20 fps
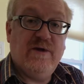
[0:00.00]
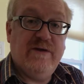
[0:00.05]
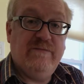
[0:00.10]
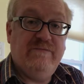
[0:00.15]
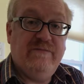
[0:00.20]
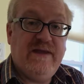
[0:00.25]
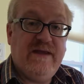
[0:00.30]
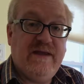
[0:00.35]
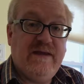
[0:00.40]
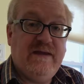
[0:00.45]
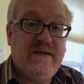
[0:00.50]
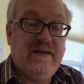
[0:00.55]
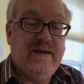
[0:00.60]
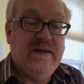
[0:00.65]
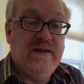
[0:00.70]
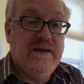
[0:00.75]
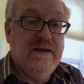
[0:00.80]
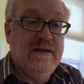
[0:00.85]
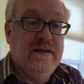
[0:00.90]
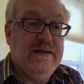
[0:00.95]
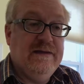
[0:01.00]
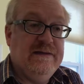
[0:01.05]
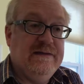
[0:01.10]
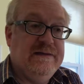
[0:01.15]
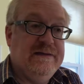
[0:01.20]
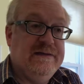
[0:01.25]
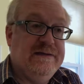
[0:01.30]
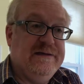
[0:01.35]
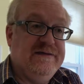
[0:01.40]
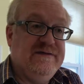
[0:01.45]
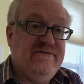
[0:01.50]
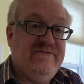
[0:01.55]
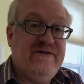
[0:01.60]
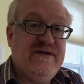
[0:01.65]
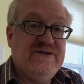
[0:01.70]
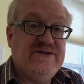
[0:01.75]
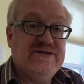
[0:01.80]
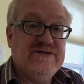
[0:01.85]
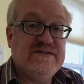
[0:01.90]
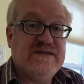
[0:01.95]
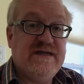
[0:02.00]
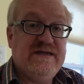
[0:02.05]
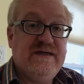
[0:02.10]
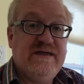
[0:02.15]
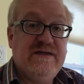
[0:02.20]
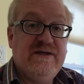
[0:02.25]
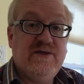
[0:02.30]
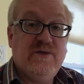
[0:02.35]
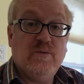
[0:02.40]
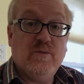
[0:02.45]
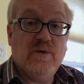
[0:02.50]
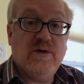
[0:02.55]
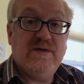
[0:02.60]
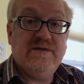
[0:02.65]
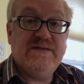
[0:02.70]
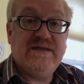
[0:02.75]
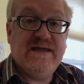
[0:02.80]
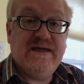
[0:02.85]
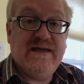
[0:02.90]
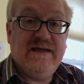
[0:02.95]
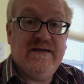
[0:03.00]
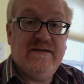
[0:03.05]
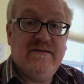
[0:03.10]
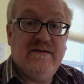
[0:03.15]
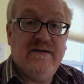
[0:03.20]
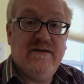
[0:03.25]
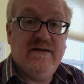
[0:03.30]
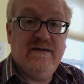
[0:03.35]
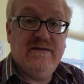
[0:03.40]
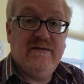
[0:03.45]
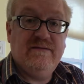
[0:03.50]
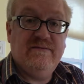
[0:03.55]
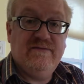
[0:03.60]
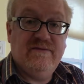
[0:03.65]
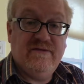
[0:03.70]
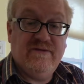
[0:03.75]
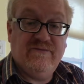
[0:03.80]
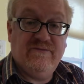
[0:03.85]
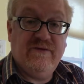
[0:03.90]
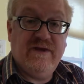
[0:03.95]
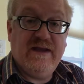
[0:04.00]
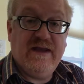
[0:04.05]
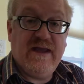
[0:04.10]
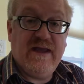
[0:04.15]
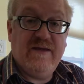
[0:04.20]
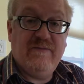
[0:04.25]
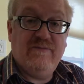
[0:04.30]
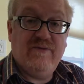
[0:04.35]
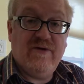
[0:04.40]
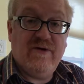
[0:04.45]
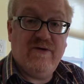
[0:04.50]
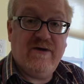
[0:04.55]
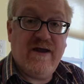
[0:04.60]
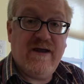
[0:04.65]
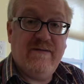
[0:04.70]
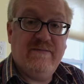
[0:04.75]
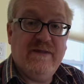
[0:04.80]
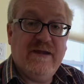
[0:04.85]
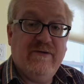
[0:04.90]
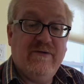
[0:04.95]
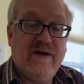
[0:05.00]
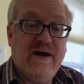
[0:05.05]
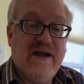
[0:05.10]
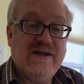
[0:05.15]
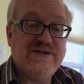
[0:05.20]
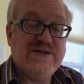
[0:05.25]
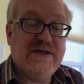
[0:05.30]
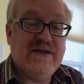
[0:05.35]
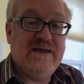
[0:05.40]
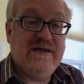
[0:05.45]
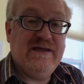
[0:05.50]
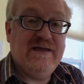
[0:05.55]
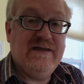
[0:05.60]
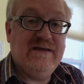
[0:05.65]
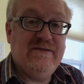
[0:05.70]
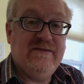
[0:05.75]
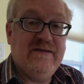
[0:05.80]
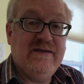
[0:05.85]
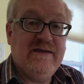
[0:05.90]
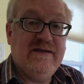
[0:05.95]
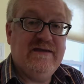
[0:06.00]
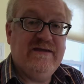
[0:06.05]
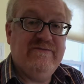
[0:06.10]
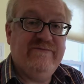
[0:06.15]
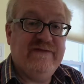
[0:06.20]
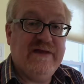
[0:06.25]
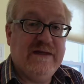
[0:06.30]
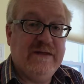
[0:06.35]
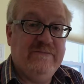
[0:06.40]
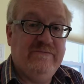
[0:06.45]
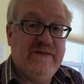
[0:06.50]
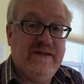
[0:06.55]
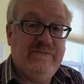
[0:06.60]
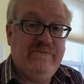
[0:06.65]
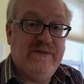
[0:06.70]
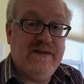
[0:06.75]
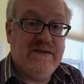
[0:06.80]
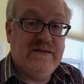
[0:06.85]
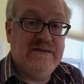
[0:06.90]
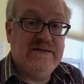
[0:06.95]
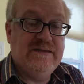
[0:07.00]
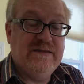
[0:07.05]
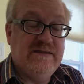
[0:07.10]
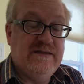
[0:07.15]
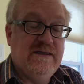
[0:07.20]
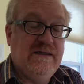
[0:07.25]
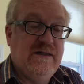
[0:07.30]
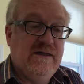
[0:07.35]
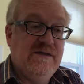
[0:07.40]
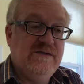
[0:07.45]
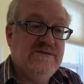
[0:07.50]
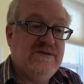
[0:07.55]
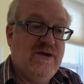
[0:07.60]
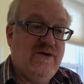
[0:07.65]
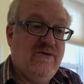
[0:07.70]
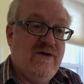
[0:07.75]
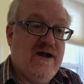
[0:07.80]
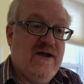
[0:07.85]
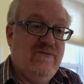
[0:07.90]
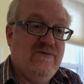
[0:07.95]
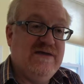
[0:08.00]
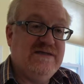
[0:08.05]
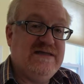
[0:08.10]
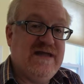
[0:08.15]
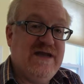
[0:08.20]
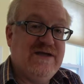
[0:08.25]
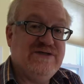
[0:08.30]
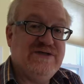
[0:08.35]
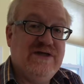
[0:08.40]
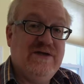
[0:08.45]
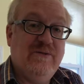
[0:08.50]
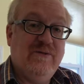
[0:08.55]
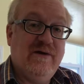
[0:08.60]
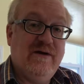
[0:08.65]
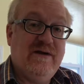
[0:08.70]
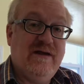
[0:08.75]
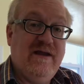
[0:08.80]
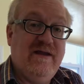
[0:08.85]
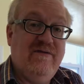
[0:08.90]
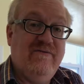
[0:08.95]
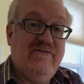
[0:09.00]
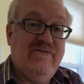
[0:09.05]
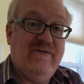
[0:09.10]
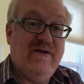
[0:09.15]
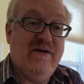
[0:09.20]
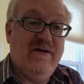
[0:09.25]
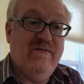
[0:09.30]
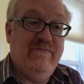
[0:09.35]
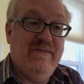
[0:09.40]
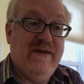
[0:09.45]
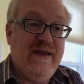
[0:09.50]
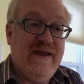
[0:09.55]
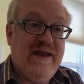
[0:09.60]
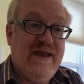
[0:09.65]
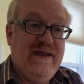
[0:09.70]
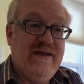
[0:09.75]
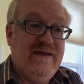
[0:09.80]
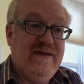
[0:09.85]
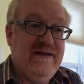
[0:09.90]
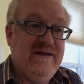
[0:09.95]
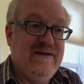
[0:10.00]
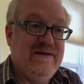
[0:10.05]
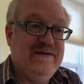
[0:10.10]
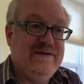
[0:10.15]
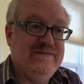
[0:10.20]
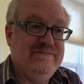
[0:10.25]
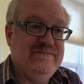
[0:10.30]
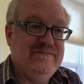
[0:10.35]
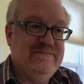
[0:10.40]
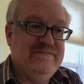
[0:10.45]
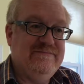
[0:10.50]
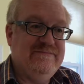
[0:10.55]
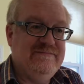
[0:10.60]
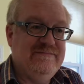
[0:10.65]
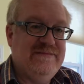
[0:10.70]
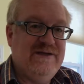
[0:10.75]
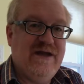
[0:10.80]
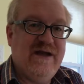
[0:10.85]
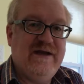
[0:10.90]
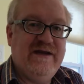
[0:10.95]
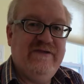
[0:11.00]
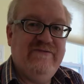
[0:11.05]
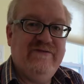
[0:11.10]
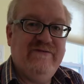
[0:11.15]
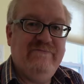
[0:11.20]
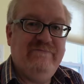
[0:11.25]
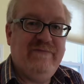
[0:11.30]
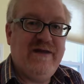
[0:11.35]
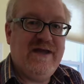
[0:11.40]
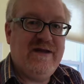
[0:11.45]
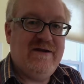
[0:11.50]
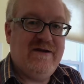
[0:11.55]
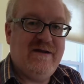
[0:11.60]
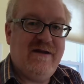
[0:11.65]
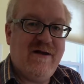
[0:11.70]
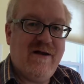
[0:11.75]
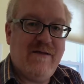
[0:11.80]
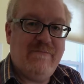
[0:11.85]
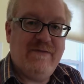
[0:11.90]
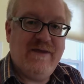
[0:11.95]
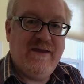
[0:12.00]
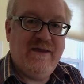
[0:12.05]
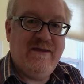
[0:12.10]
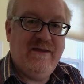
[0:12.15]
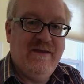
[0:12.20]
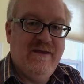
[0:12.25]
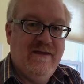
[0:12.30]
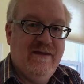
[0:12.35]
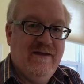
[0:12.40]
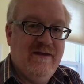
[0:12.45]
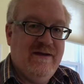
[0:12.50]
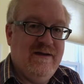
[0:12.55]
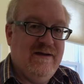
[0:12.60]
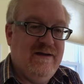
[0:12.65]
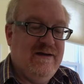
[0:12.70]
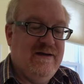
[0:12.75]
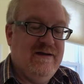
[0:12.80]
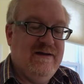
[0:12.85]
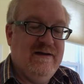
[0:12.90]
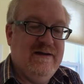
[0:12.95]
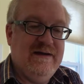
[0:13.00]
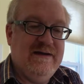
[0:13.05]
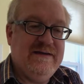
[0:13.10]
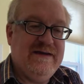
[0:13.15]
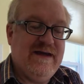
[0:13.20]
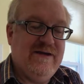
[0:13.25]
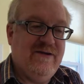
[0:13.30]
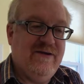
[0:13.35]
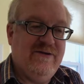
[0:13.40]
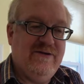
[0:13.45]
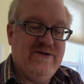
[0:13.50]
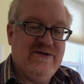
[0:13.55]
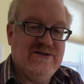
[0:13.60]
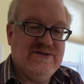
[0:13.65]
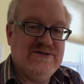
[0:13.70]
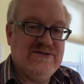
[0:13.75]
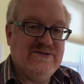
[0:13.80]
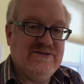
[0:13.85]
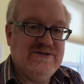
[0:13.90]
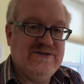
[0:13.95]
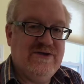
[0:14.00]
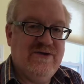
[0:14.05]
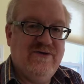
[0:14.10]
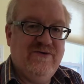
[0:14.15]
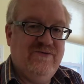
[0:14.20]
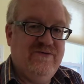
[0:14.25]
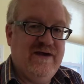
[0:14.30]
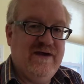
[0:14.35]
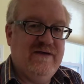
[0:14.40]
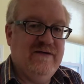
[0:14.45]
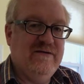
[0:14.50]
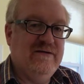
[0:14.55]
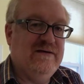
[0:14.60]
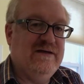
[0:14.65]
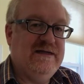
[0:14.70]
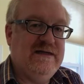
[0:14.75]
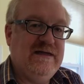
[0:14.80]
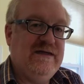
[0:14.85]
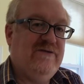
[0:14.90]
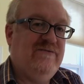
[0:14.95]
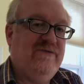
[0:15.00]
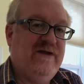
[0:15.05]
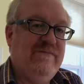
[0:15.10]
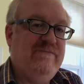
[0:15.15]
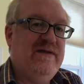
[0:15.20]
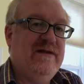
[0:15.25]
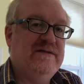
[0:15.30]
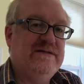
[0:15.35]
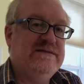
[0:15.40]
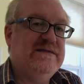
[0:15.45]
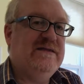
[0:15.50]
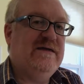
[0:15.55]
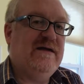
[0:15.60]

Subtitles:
1B, the features I needed weren't in the FreeCAD program. They were actually in the development build. So I was actually working from a not even beta copy. I downloaded the source code regularly and rebuilt